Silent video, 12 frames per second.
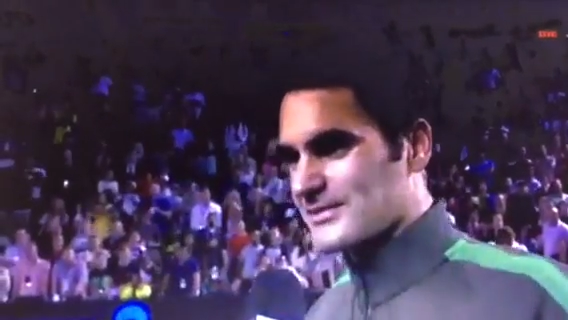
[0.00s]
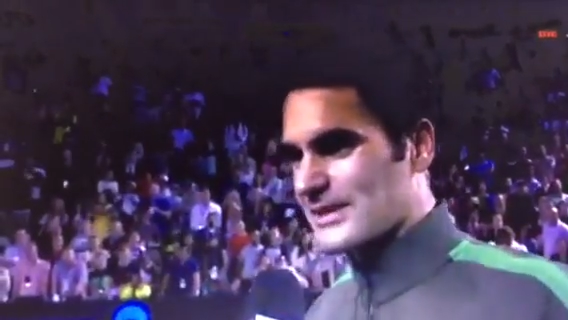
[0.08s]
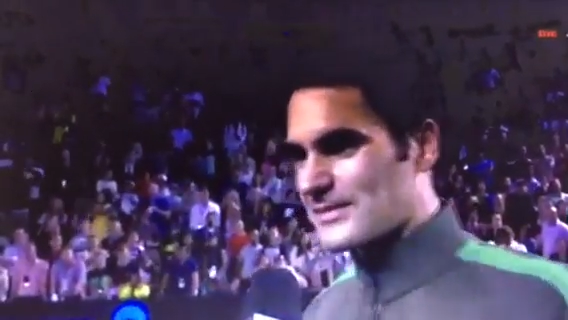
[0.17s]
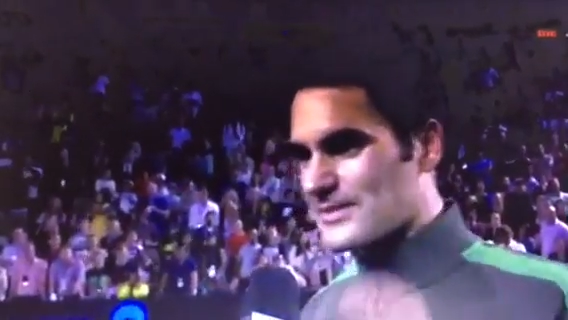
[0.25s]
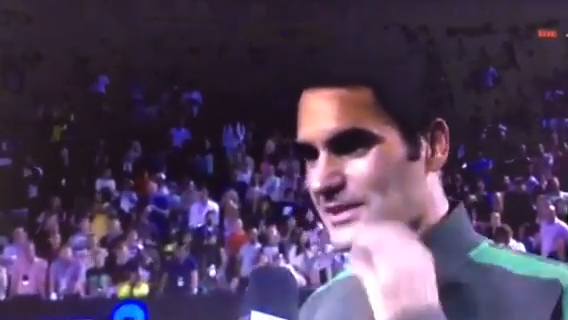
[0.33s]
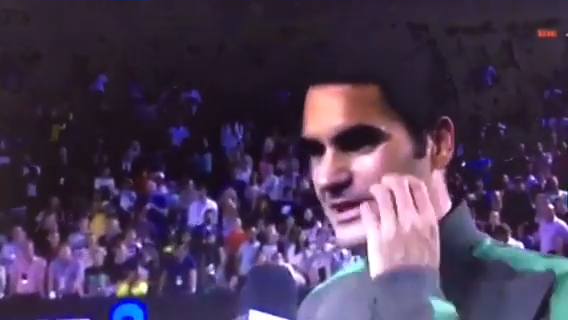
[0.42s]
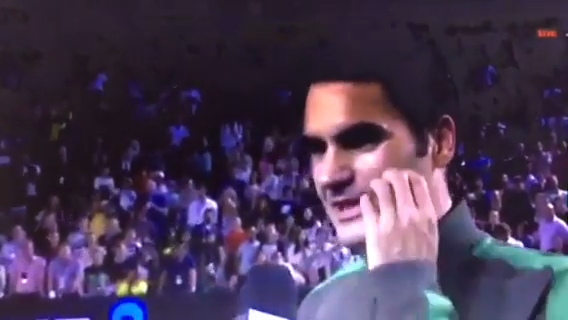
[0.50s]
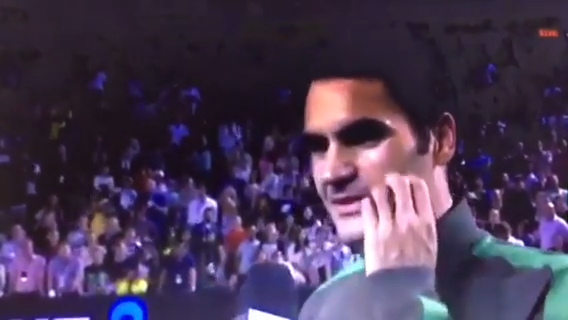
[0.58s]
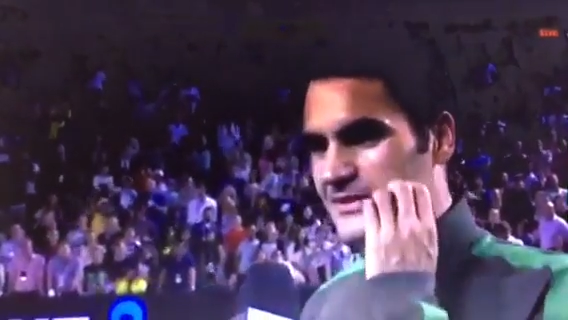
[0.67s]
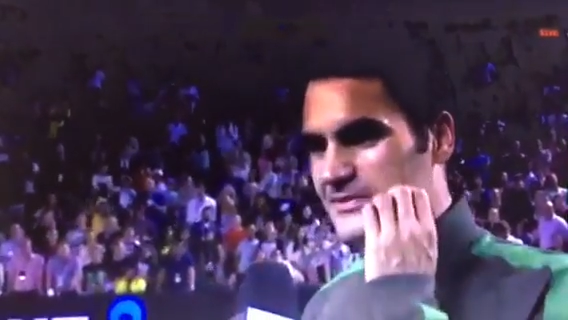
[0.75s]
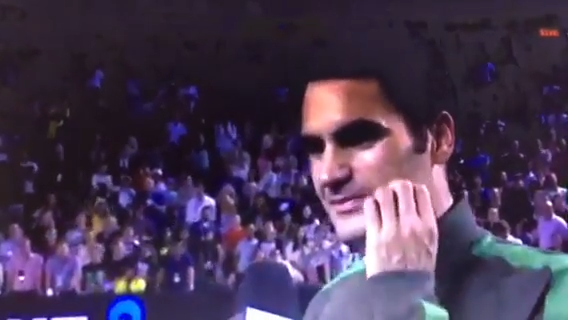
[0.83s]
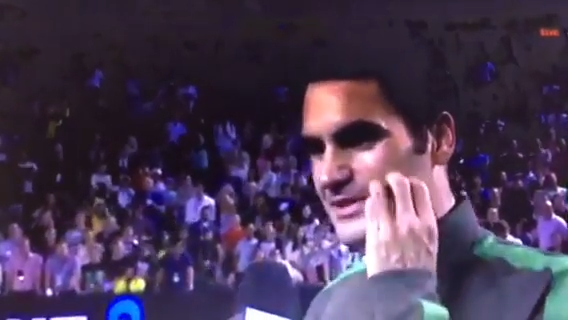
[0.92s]
and I'm happy I
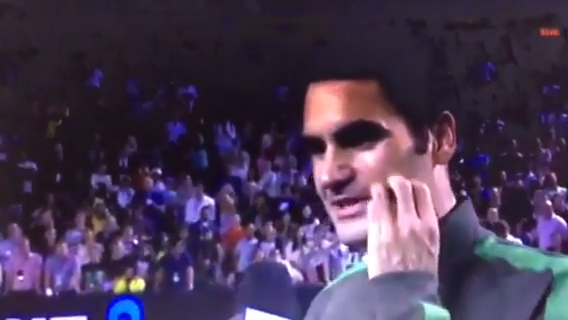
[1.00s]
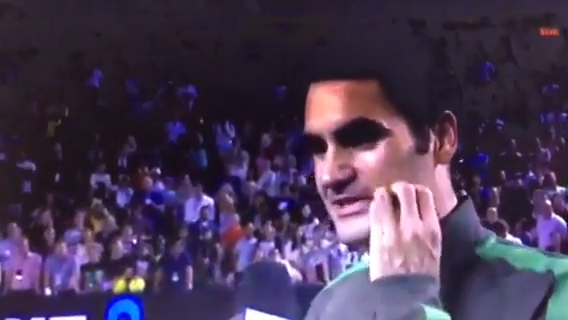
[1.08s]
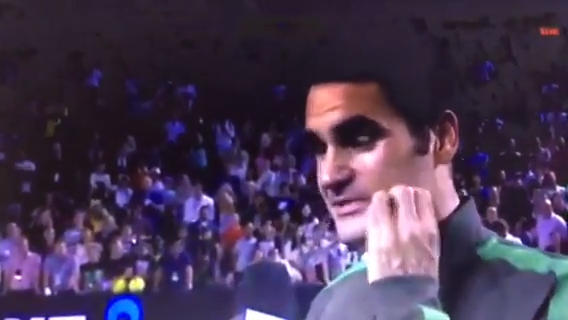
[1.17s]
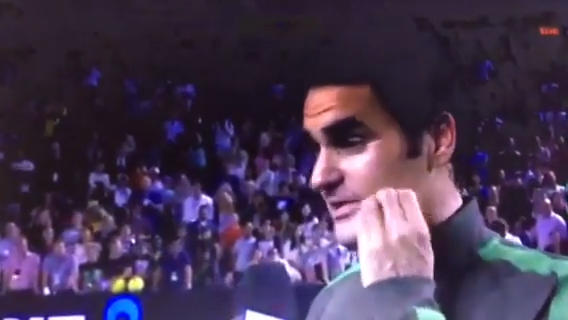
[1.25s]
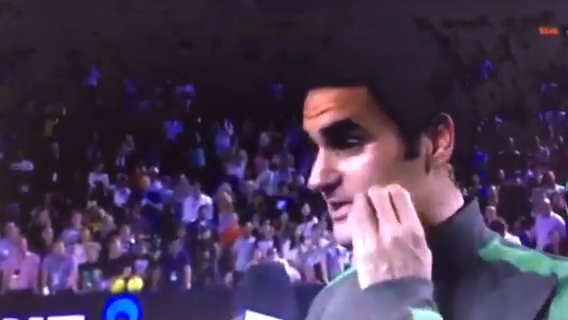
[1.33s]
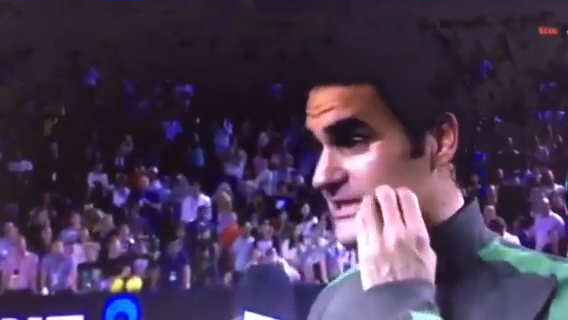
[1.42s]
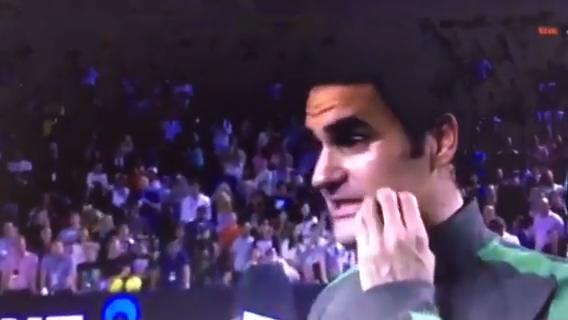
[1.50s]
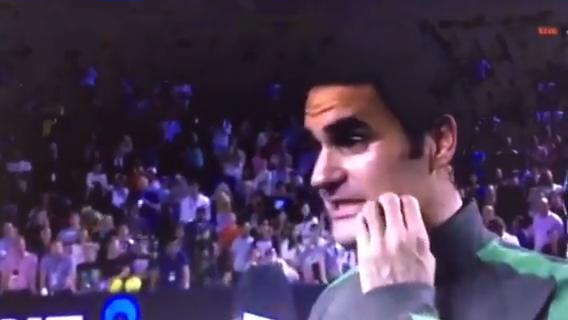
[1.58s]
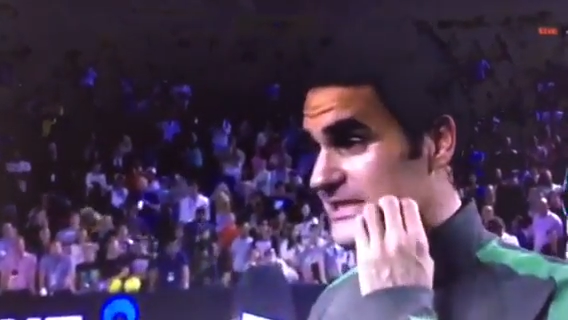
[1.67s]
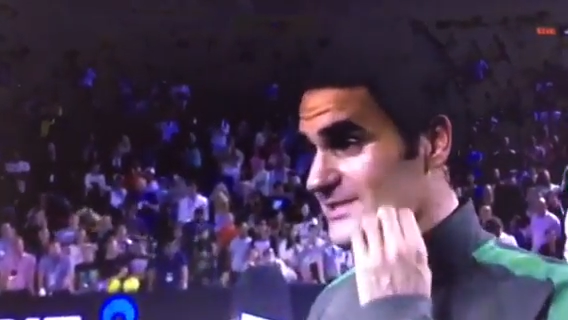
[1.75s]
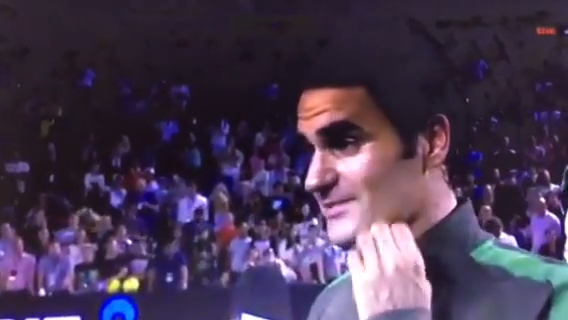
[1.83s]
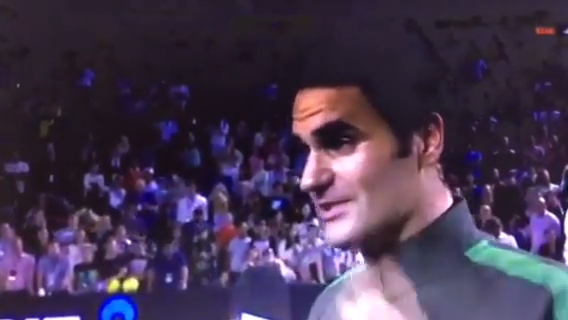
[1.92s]
came out and played as well as I
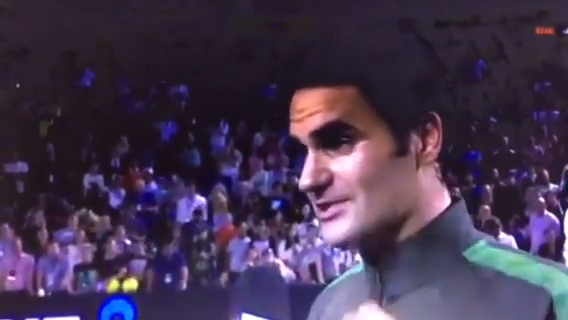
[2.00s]
did,